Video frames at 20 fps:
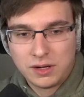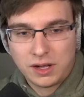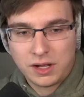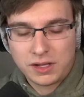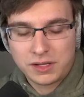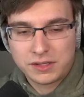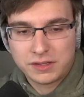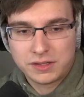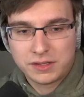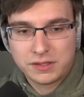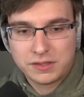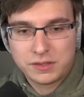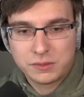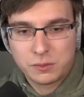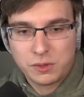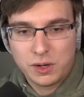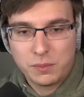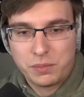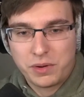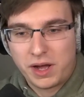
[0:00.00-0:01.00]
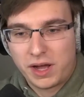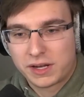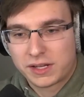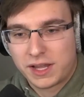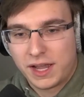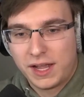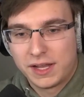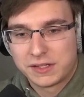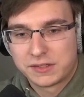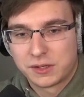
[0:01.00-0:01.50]
I this we're a
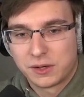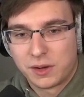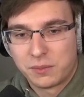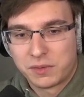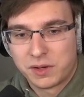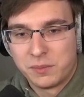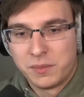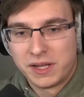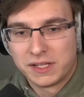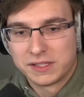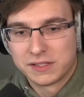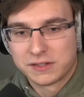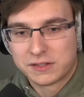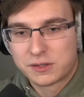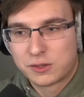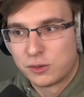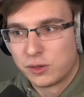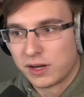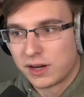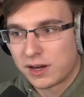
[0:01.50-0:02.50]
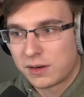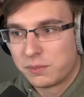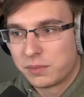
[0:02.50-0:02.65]
podcast so I'm going to make this quick,